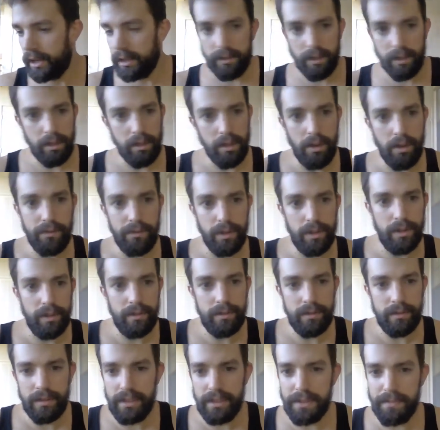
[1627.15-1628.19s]

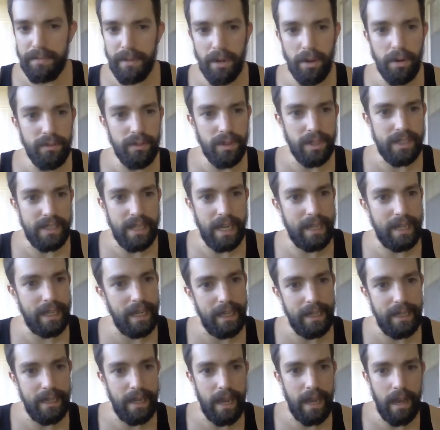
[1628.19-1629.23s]
it's been over a
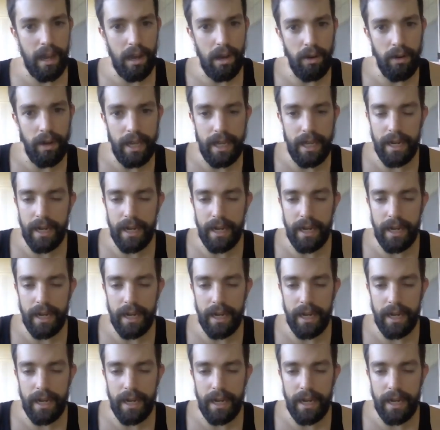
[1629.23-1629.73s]
decade now.